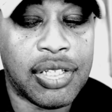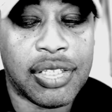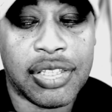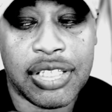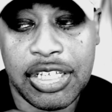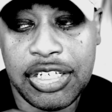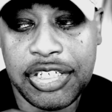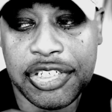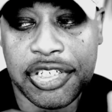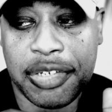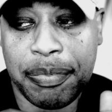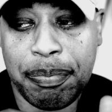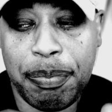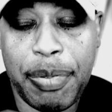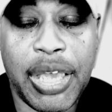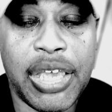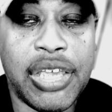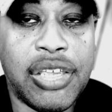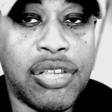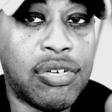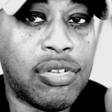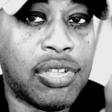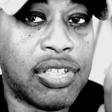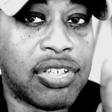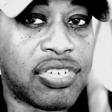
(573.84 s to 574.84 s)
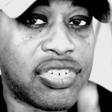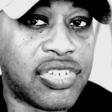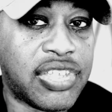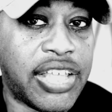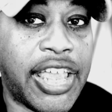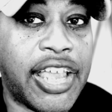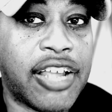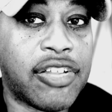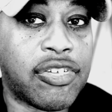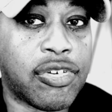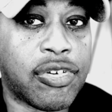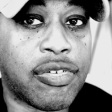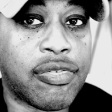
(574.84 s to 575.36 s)
They just pay you the
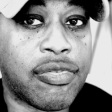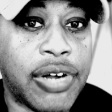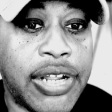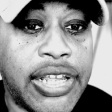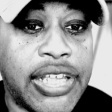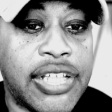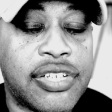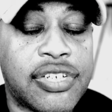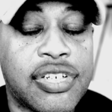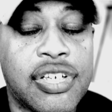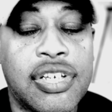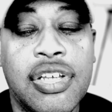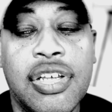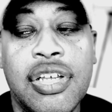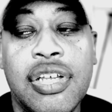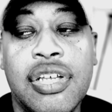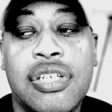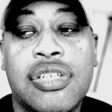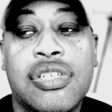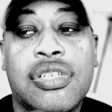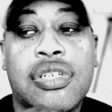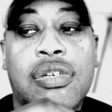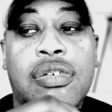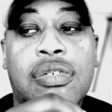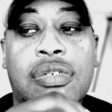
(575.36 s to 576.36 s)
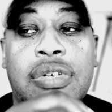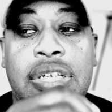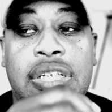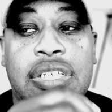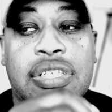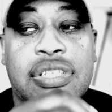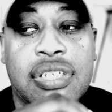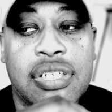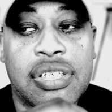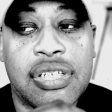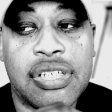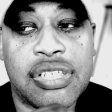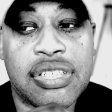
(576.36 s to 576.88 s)
standard rate. So
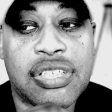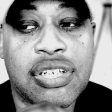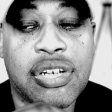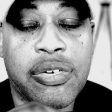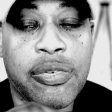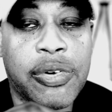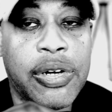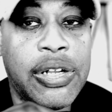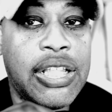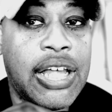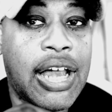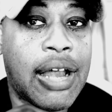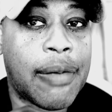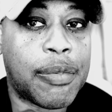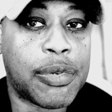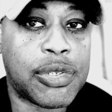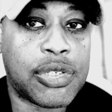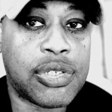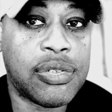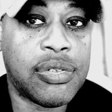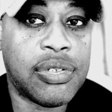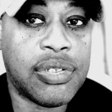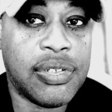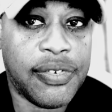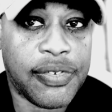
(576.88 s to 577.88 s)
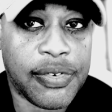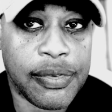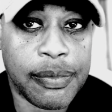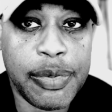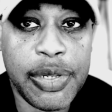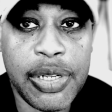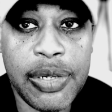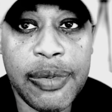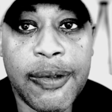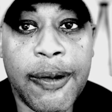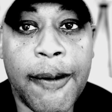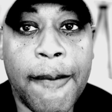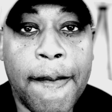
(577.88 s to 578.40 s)
it's it's a great opportunity for
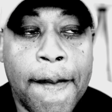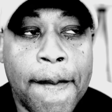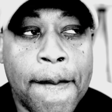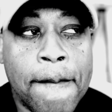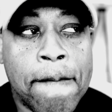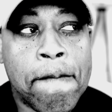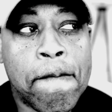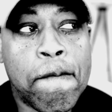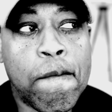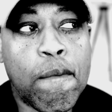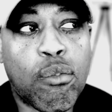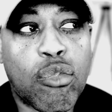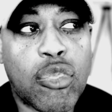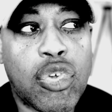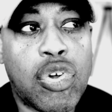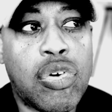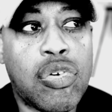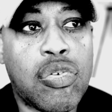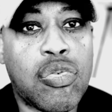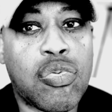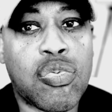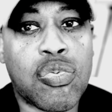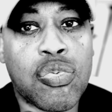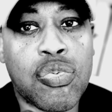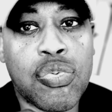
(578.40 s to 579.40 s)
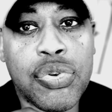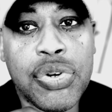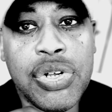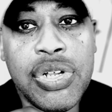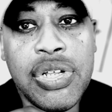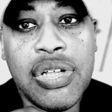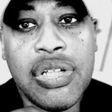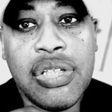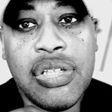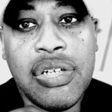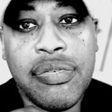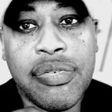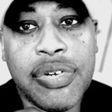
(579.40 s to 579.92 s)
people who
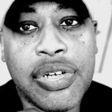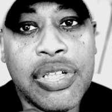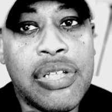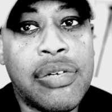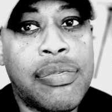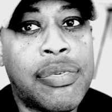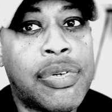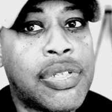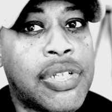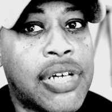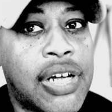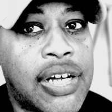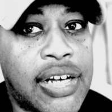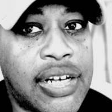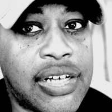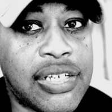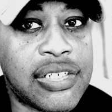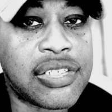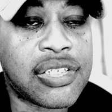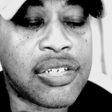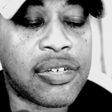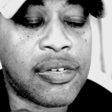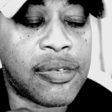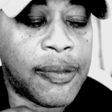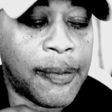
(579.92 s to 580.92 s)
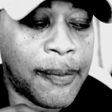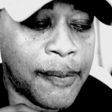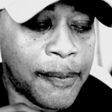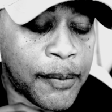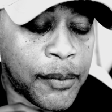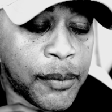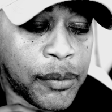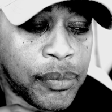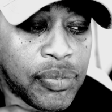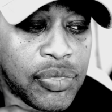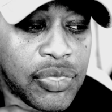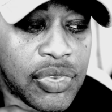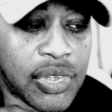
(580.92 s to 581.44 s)
really really want to hustle.
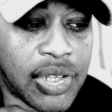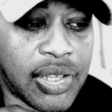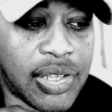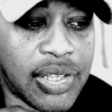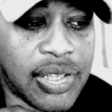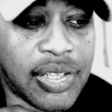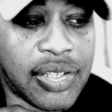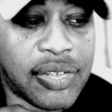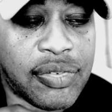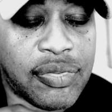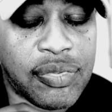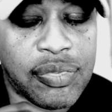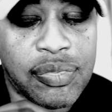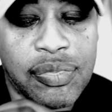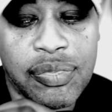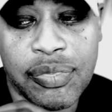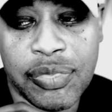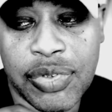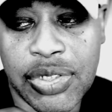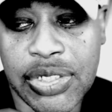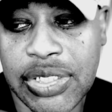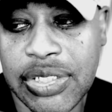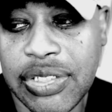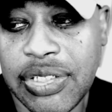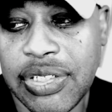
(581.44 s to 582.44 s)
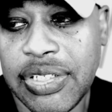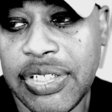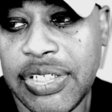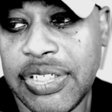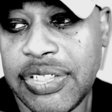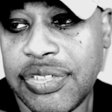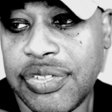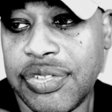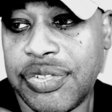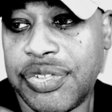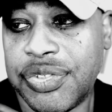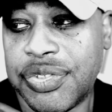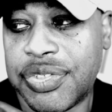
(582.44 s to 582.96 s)
And one of the
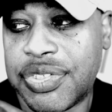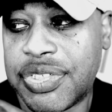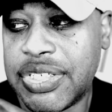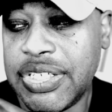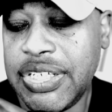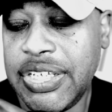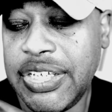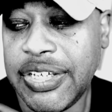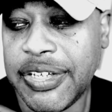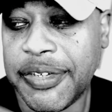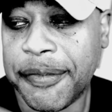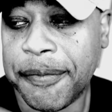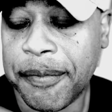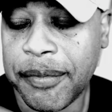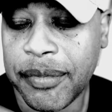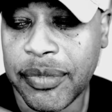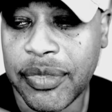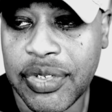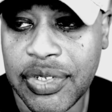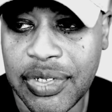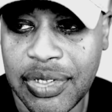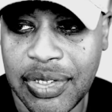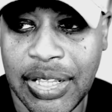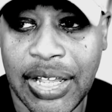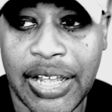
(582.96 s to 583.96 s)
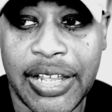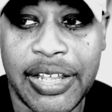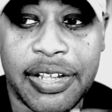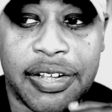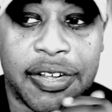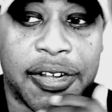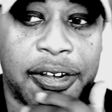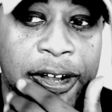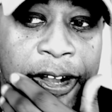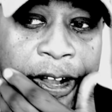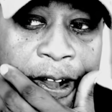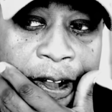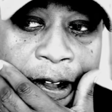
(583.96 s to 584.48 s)
things that you're seeing,
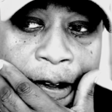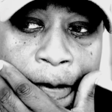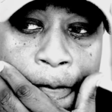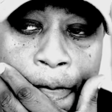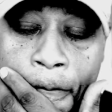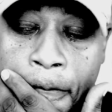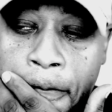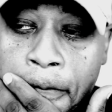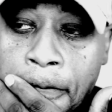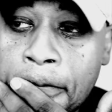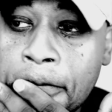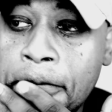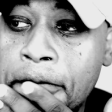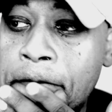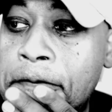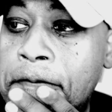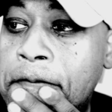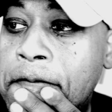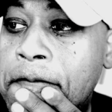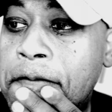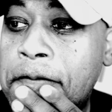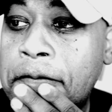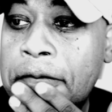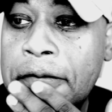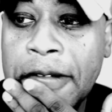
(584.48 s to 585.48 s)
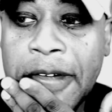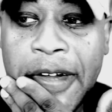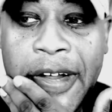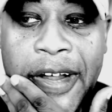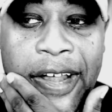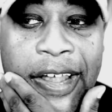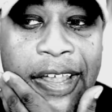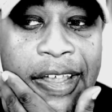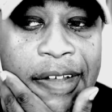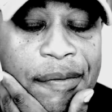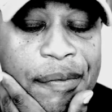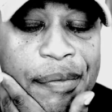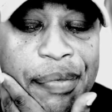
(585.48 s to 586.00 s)
like um,
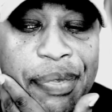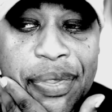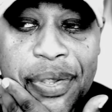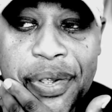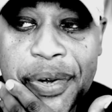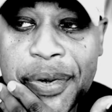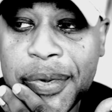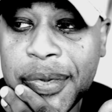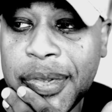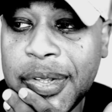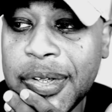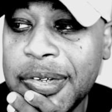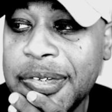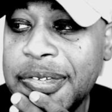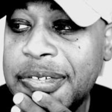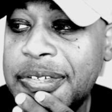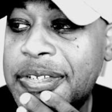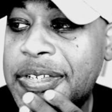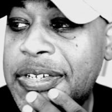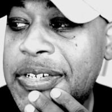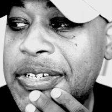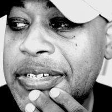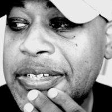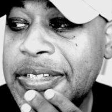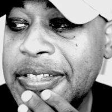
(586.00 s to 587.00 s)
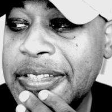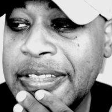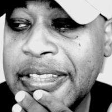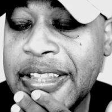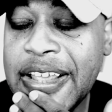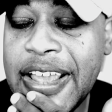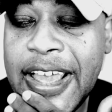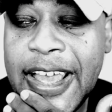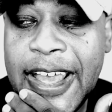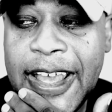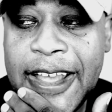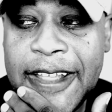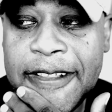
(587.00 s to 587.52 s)
I have noticed
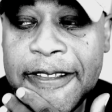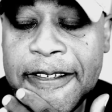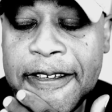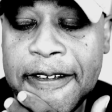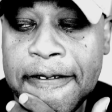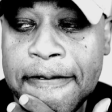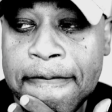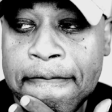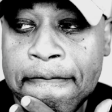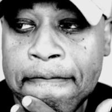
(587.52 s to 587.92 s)
that